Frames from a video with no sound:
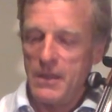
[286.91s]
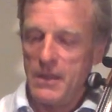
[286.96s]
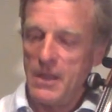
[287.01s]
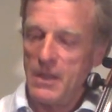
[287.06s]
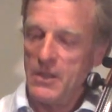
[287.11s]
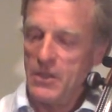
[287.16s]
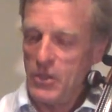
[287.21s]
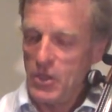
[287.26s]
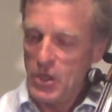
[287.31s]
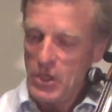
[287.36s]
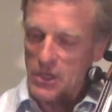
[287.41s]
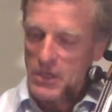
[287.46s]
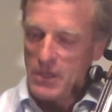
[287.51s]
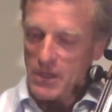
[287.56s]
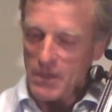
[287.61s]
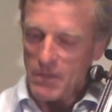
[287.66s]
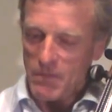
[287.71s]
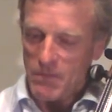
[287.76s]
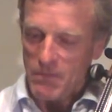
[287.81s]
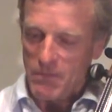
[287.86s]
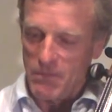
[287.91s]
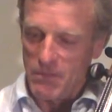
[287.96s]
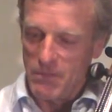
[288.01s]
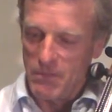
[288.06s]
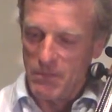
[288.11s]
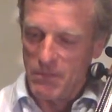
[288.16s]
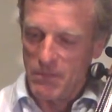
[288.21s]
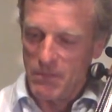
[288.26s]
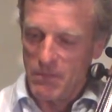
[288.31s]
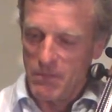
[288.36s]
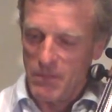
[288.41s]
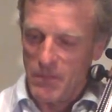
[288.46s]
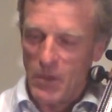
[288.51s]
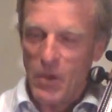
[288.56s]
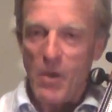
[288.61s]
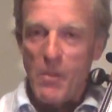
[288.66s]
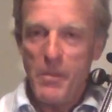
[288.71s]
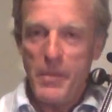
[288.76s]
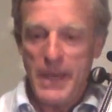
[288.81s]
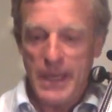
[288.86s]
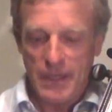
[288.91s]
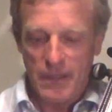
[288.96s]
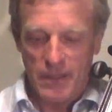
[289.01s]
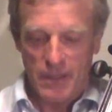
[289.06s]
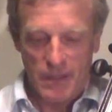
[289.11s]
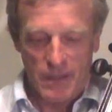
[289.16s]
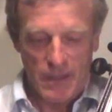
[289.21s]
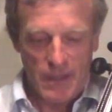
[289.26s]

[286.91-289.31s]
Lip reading: a certain compact